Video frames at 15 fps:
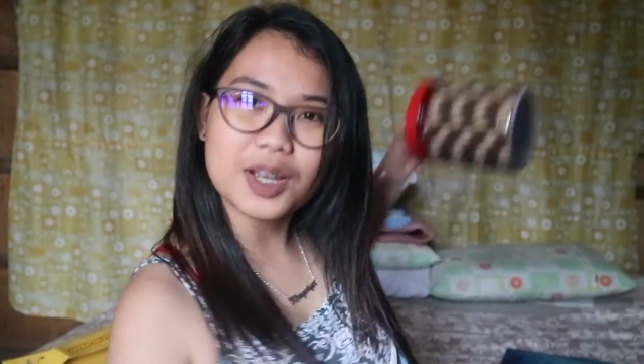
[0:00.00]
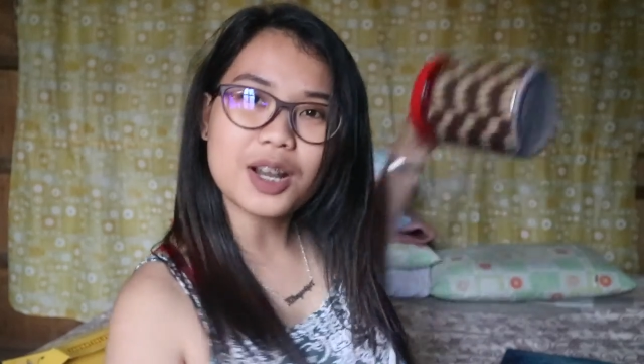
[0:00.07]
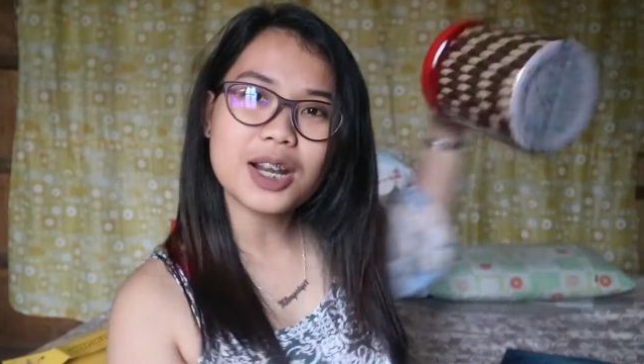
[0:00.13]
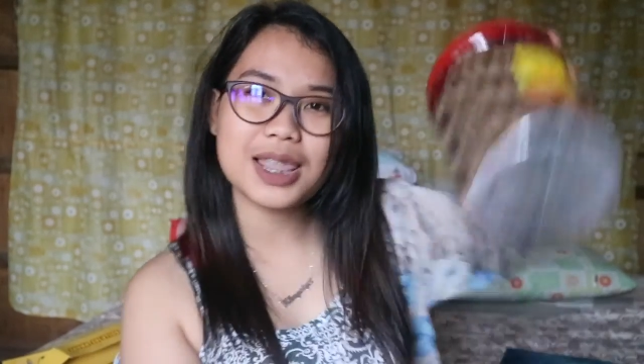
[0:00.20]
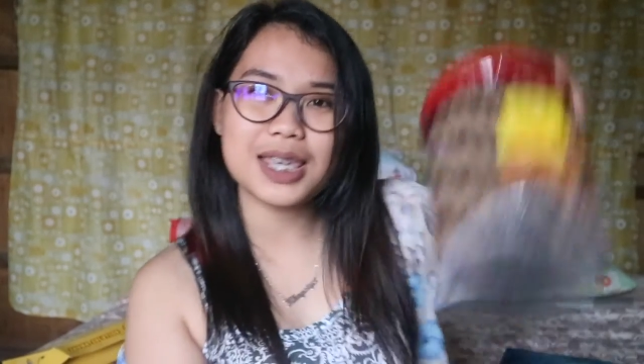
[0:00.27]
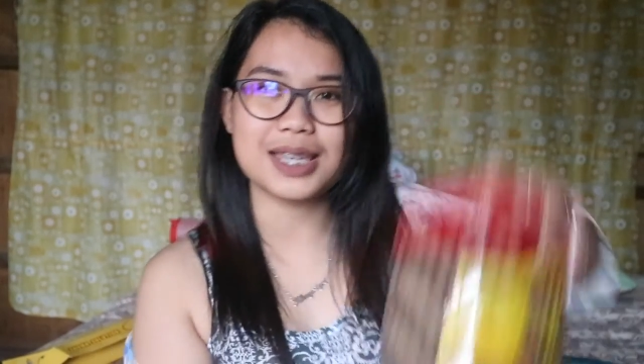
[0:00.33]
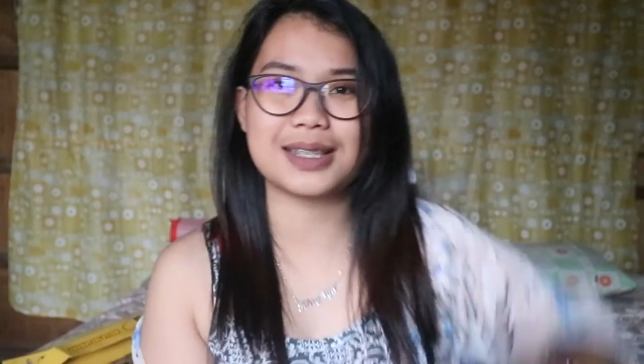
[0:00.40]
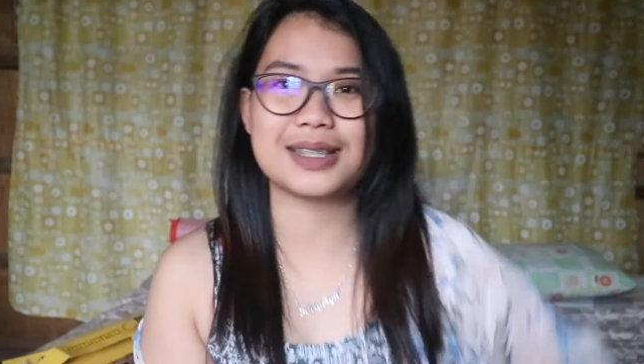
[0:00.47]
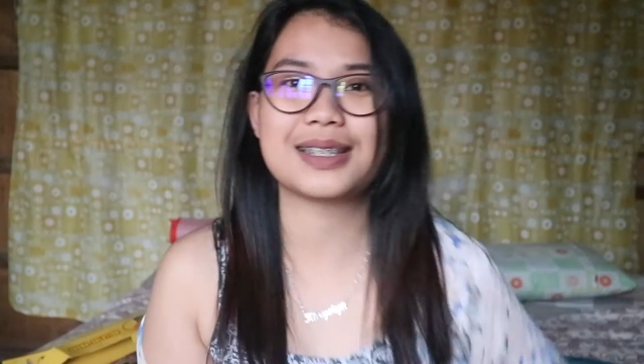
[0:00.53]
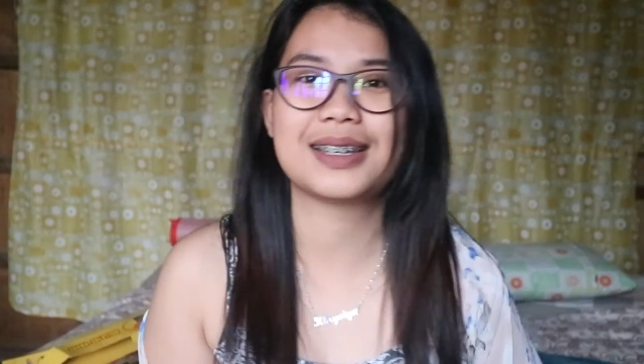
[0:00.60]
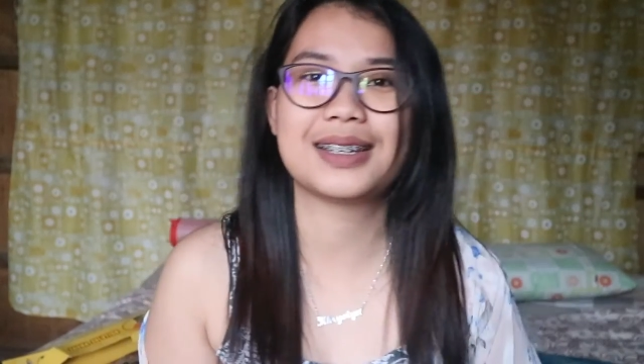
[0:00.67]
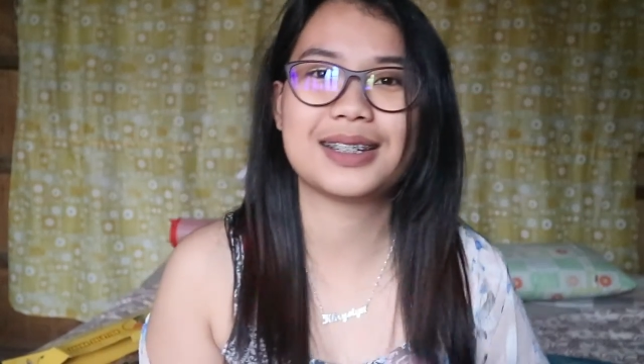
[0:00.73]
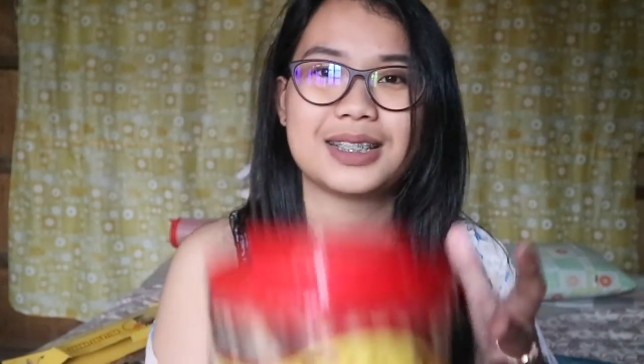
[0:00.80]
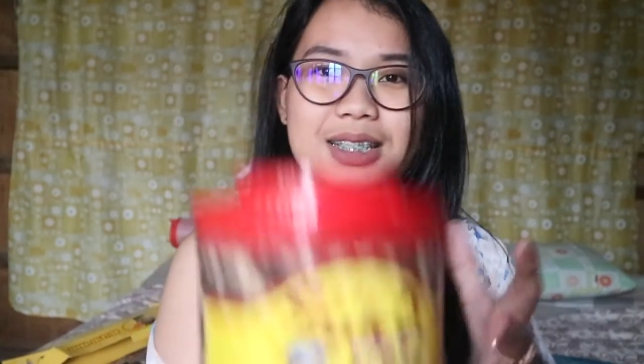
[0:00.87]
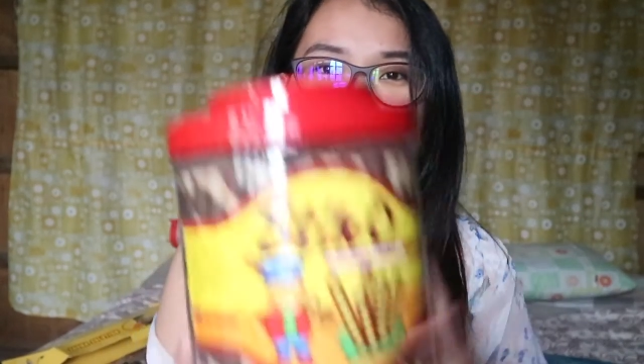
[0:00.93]
are
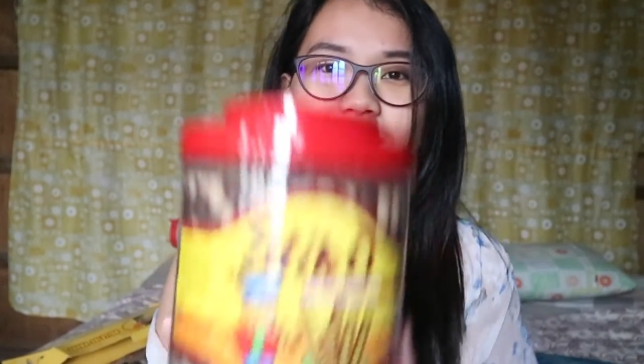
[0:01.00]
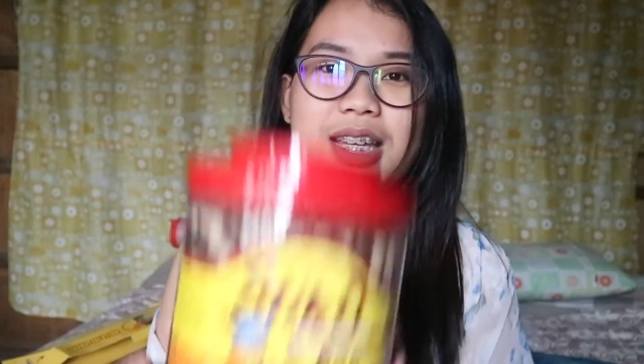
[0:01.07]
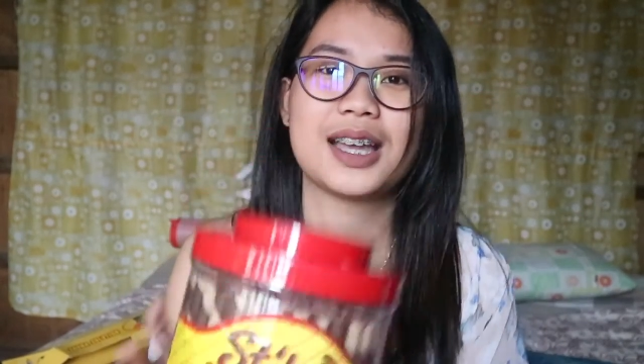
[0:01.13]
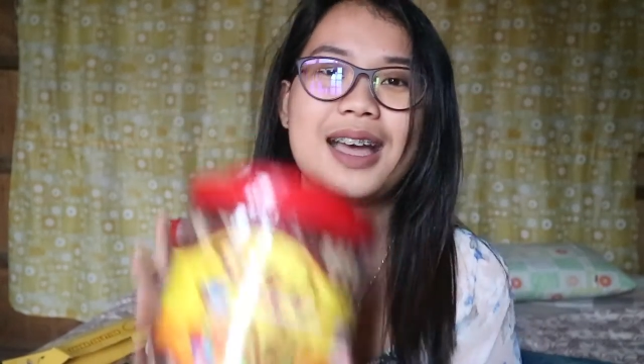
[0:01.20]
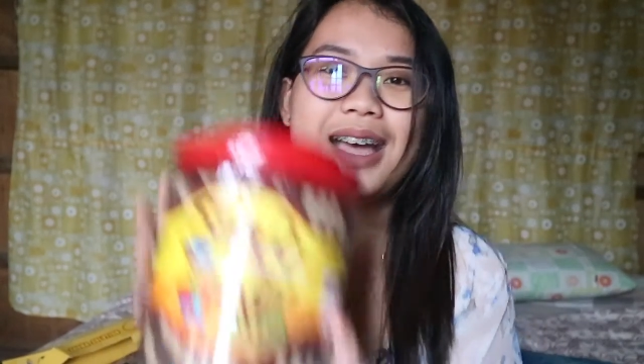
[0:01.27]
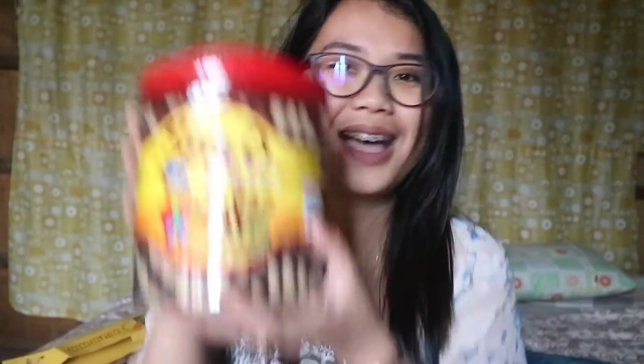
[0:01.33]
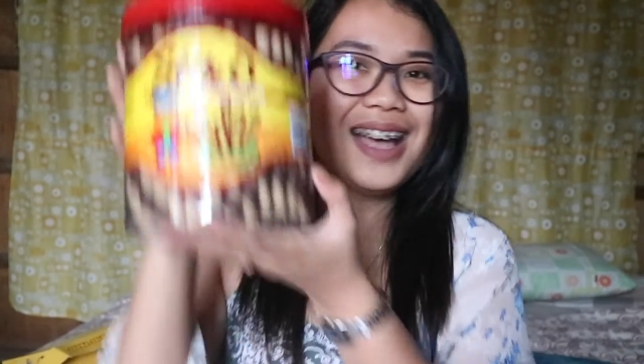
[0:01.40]
these.